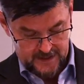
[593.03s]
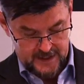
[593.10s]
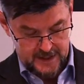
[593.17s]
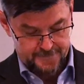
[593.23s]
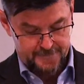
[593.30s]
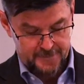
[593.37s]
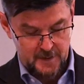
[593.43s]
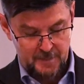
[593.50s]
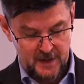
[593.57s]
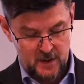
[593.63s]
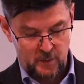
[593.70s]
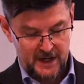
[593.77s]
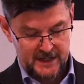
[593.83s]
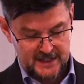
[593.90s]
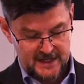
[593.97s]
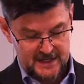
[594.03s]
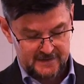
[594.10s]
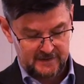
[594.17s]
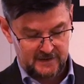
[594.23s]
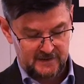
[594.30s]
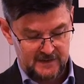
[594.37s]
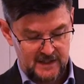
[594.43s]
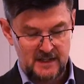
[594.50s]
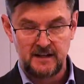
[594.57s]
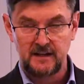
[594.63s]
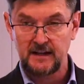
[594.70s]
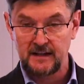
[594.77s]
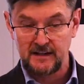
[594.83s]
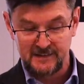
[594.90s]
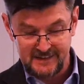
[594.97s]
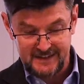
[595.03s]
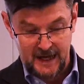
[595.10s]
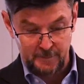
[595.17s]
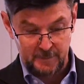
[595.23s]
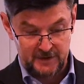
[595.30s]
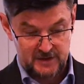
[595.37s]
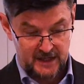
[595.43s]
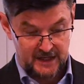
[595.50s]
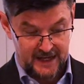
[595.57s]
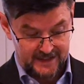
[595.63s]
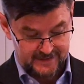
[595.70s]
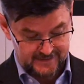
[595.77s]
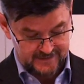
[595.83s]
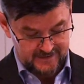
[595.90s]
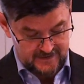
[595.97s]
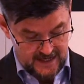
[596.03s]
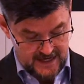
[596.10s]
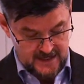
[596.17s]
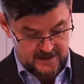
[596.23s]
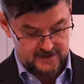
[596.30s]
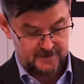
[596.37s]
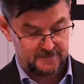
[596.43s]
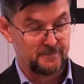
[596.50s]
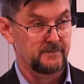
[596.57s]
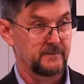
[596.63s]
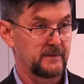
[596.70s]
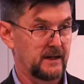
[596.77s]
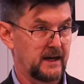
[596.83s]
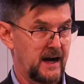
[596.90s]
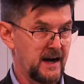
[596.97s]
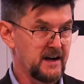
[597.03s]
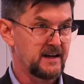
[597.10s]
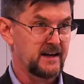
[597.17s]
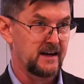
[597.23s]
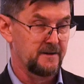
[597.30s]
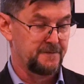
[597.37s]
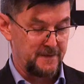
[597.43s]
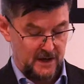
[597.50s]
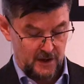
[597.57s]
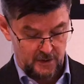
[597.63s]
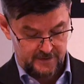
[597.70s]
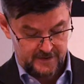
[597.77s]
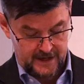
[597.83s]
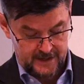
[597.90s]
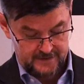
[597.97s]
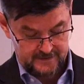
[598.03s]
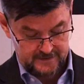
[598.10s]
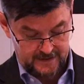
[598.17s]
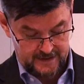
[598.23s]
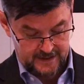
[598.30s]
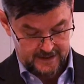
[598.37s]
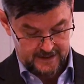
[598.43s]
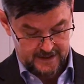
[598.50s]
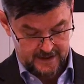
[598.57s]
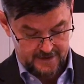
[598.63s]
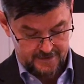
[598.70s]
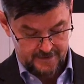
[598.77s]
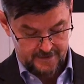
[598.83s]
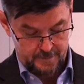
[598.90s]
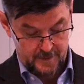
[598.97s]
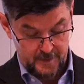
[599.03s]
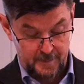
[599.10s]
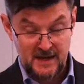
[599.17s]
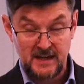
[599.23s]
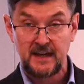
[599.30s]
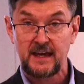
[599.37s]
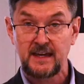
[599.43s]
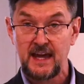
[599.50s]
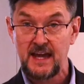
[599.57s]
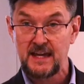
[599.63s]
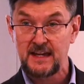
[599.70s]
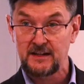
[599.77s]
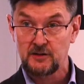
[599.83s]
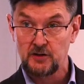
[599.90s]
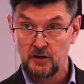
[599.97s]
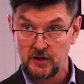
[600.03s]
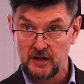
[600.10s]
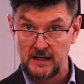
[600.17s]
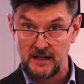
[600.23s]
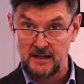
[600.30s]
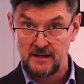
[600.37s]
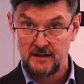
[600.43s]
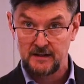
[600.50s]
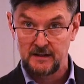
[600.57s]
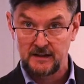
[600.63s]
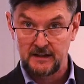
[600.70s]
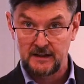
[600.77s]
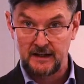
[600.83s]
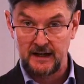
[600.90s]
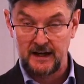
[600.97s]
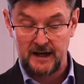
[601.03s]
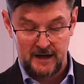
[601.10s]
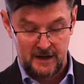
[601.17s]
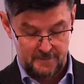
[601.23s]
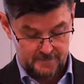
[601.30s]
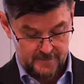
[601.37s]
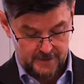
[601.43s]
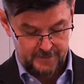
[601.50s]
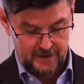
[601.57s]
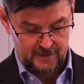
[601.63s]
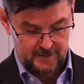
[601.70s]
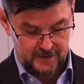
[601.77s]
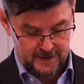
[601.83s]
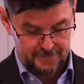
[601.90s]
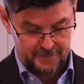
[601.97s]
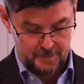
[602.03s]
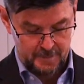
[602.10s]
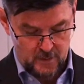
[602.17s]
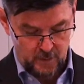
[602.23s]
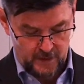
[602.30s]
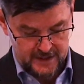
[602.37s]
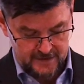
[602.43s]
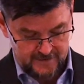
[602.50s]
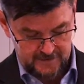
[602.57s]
If the PYD succeeded in establishing a state, Ankara feared that the PKK in Turkey, if the PYD